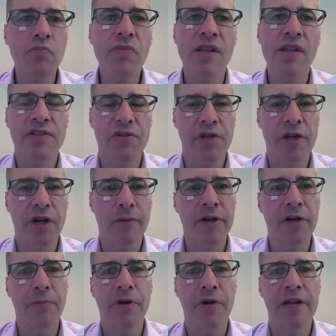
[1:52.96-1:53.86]
So here I'm
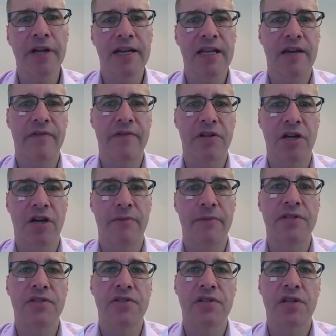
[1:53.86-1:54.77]
going to bring in Kevin
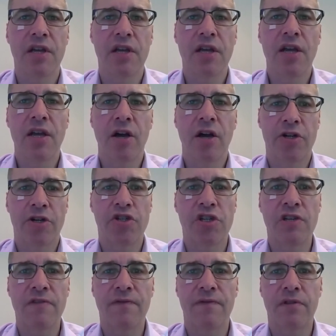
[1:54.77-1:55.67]
Cummins, our
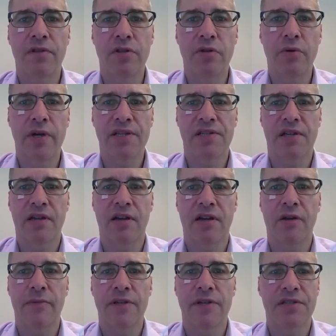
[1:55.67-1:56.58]
chief US
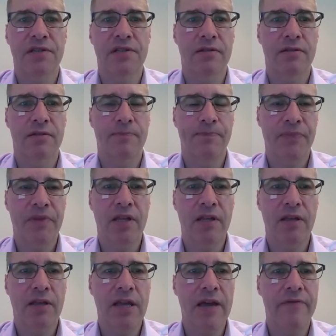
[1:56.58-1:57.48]
economist.
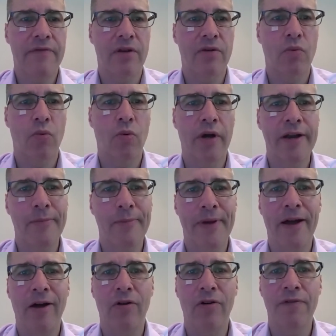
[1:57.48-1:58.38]
Kevin, why did
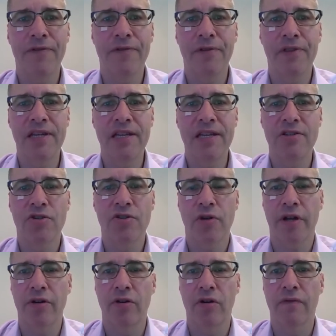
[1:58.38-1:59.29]
Powell feel the need to
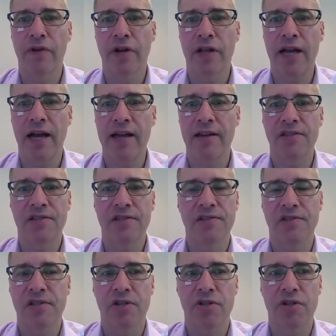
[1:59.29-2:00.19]
try to overguide us
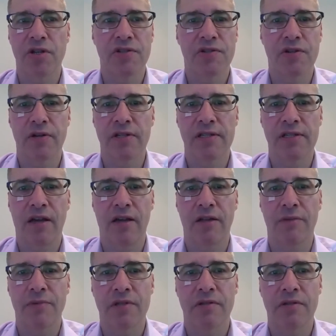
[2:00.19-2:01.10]
in such uncertain
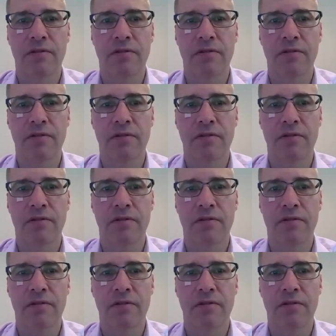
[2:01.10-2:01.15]
times?